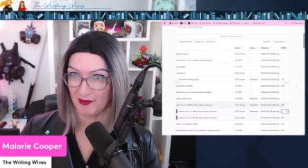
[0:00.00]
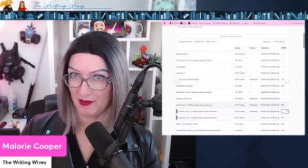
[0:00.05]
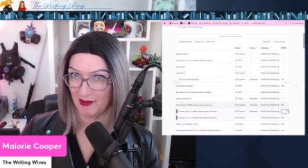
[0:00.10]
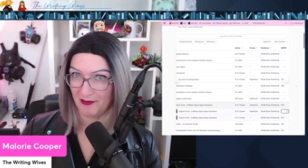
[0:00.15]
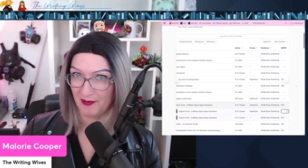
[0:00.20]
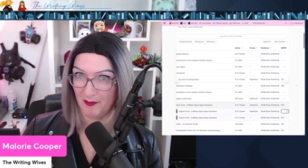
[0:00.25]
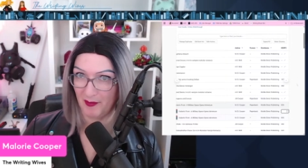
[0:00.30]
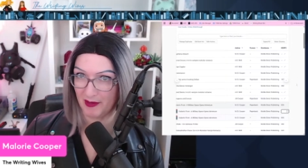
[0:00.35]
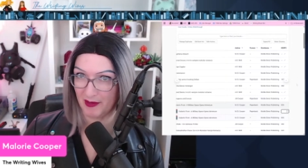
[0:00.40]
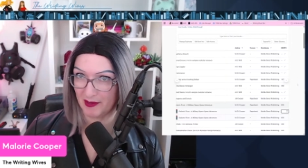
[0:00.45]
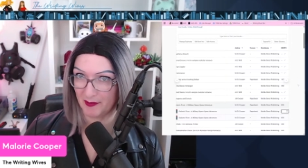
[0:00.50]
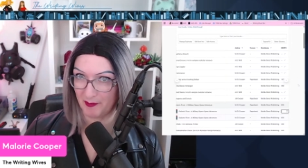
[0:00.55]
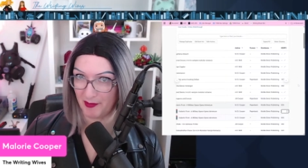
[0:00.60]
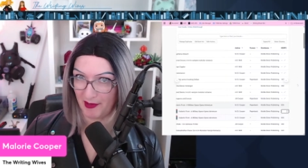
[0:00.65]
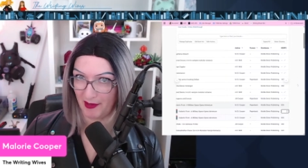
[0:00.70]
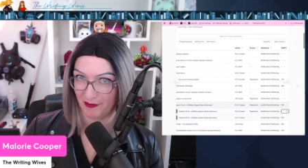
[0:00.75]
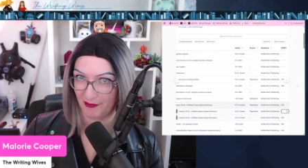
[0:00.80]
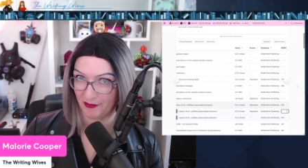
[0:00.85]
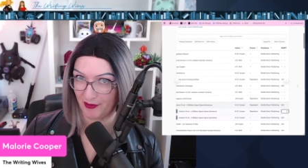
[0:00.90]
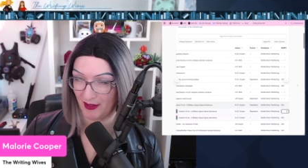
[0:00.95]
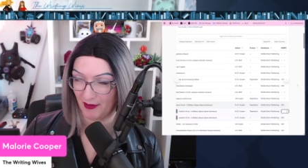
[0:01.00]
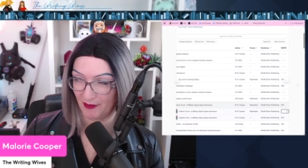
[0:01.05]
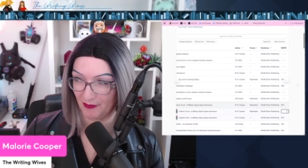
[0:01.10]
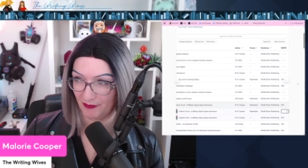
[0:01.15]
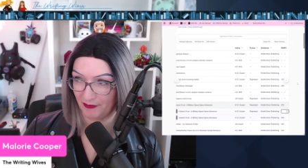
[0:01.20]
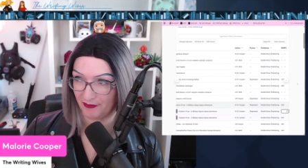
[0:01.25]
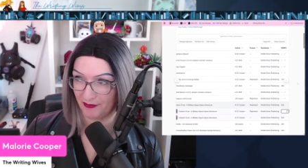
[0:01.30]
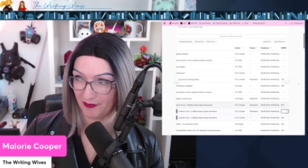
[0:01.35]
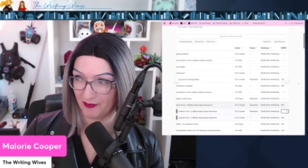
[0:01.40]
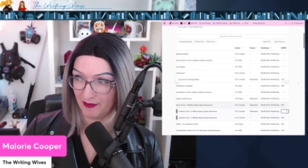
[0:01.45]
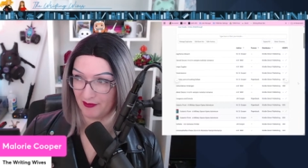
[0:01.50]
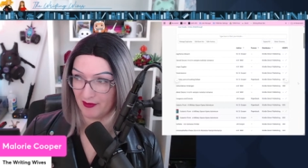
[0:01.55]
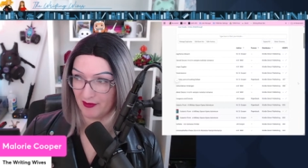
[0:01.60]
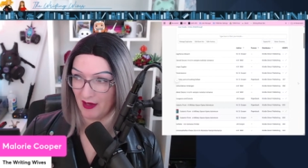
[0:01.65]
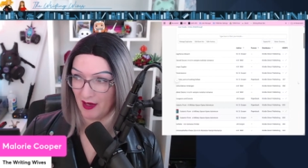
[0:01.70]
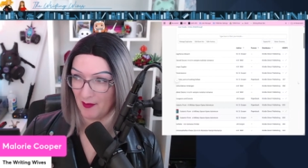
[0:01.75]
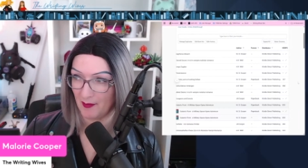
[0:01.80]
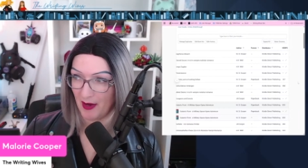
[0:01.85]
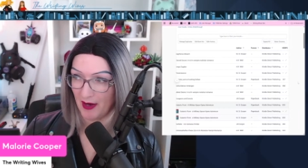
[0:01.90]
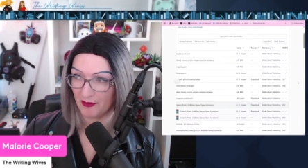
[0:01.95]
And if you make the page counts
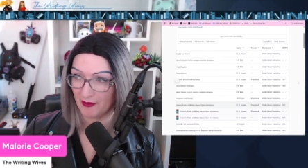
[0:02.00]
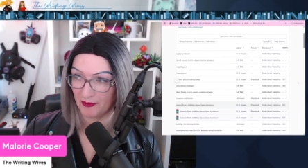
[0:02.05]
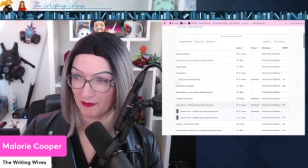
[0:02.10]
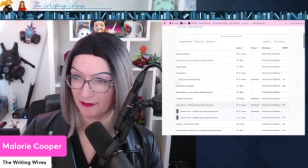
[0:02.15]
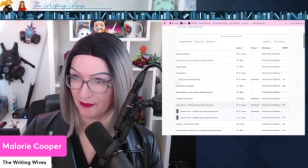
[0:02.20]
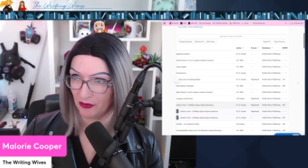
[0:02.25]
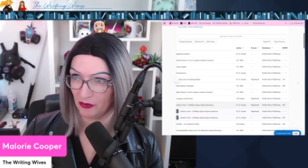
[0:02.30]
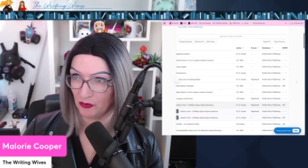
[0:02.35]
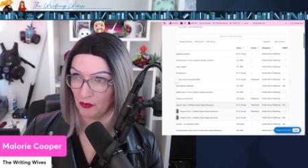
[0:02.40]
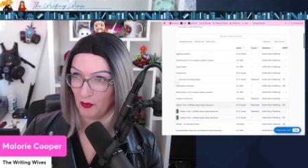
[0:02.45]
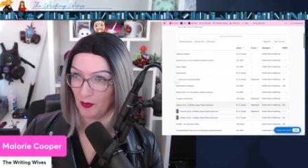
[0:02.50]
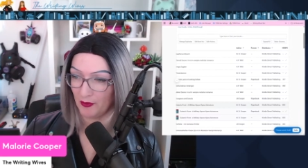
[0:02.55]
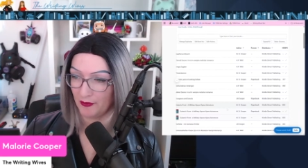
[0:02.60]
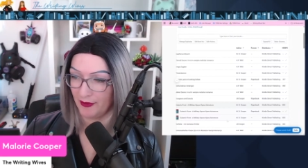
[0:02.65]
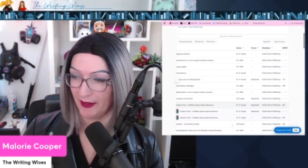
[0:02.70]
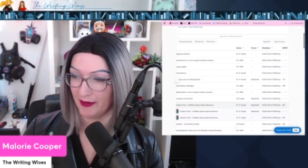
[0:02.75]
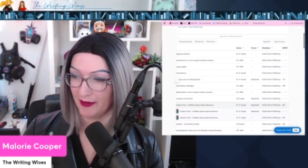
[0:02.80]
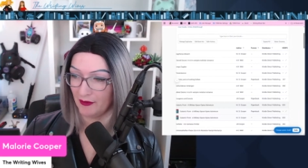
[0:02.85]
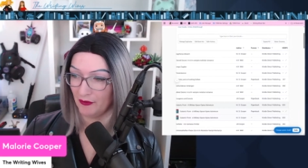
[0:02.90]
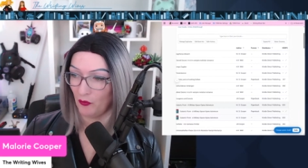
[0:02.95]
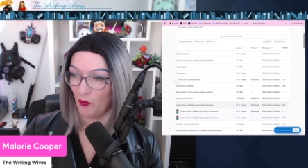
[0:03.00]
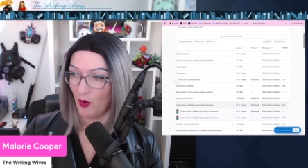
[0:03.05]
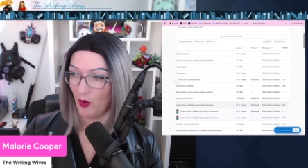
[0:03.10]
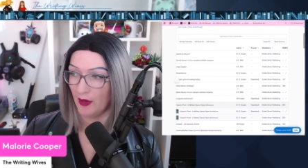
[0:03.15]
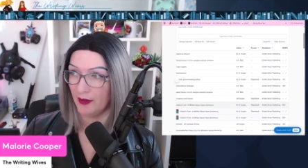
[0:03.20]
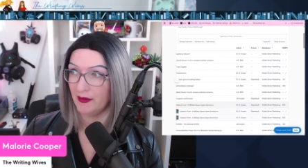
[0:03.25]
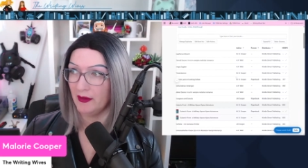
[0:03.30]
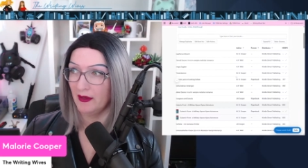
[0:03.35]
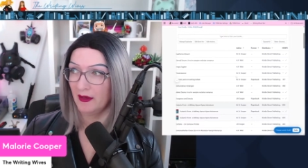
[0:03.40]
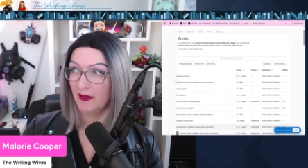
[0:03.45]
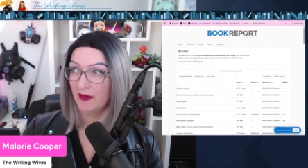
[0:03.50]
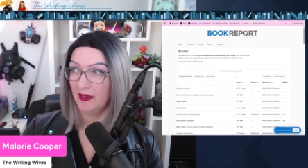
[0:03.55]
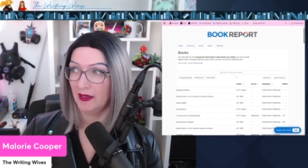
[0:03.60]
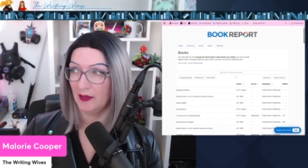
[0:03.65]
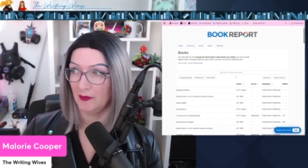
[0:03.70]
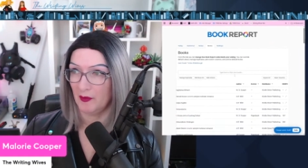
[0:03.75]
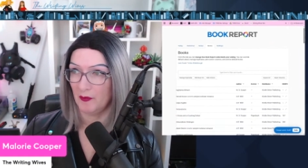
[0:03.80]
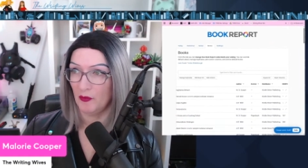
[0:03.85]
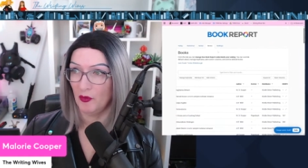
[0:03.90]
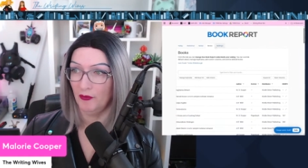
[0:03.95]
either 0 or -1, it
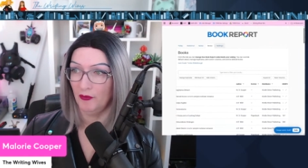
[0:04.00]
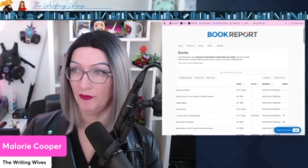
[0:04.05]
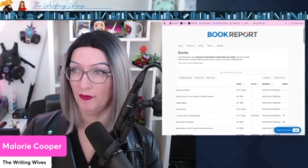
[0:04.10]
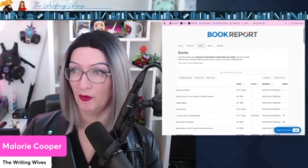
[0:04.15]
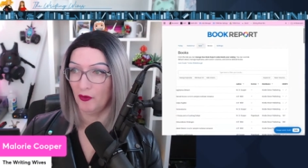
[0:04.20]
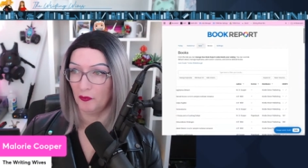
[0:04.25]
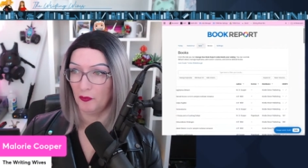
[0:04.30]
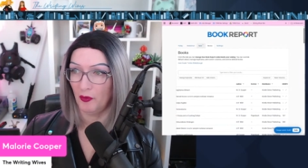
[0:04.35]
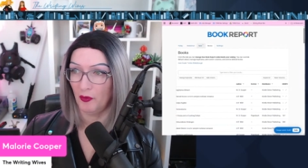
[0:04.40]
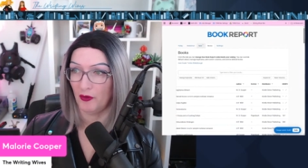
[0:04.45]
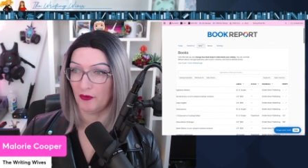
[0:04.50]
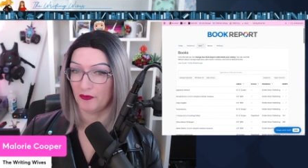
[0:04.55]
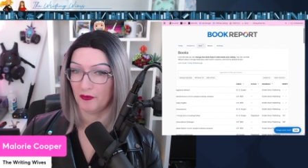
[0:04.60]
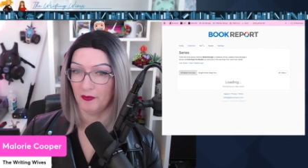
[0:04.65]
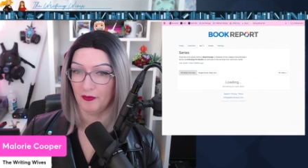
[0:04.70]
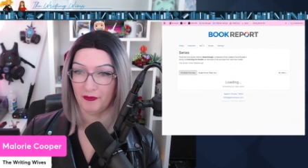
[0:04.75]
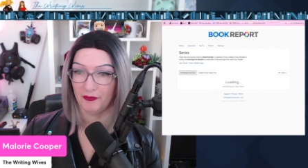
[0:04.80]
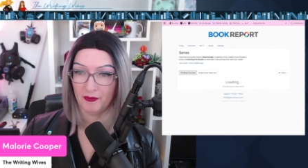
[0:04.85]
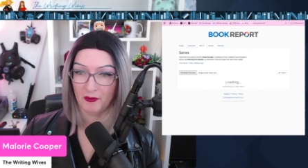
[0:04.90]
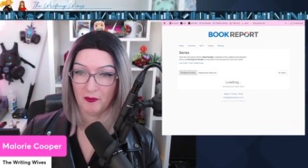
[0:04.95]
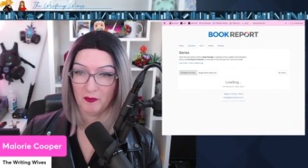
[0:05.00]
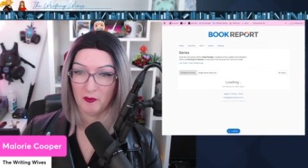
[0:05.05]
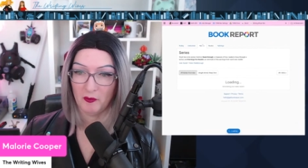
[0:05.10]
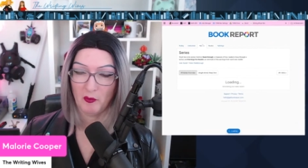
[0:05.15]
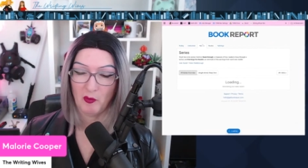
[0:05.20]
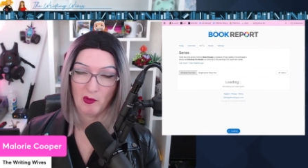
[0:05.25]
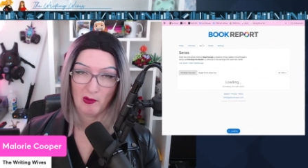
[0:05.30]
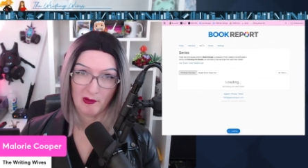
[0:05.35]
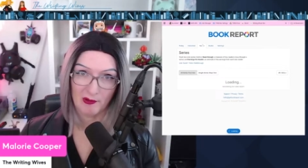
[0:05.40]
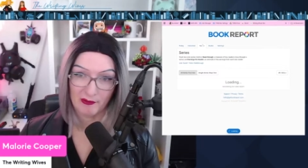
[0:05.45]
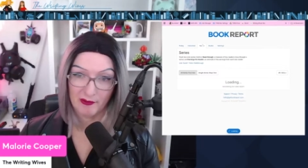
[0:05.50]
removes those books from the series report.